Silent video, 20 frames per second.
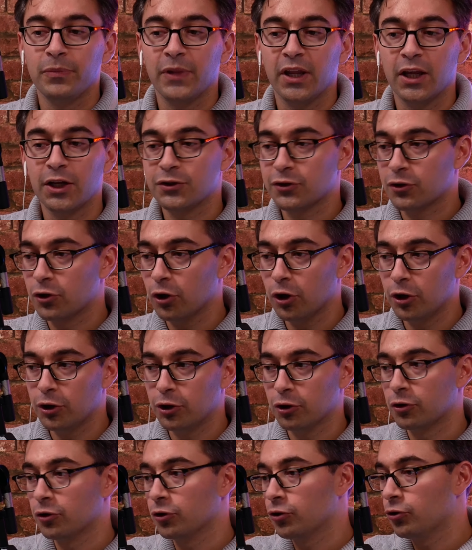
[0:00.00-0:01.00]
it's good.
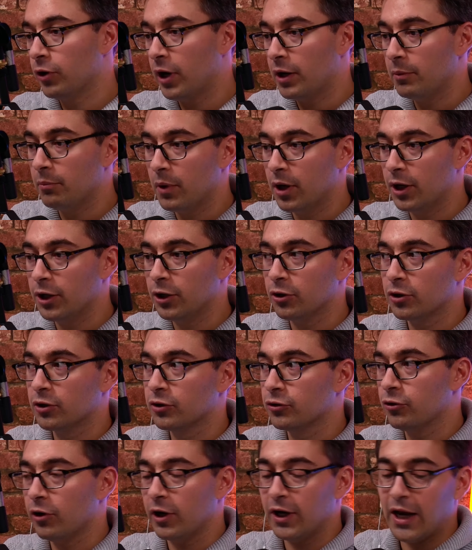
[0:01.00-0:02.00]
You can create money, you
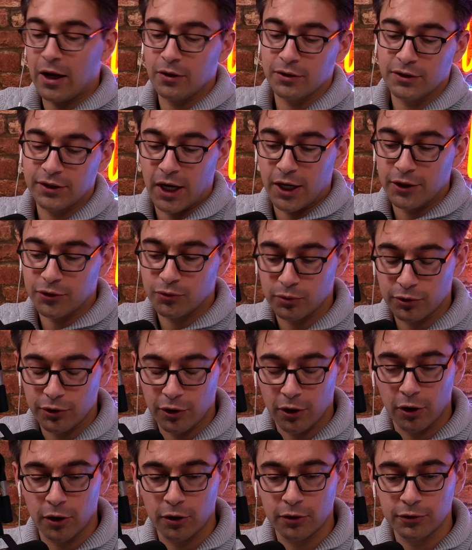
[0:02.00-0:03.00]
can create outsized
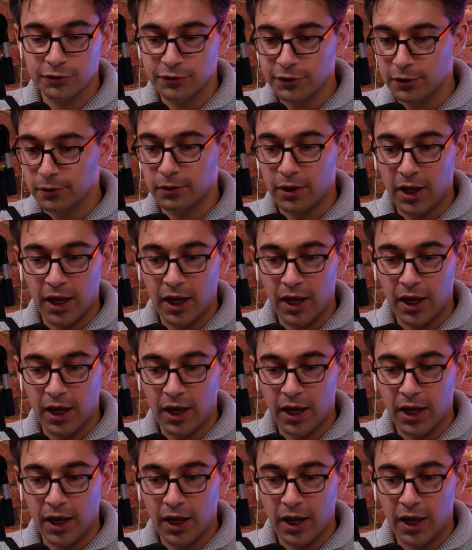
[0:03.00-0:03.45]
returns and,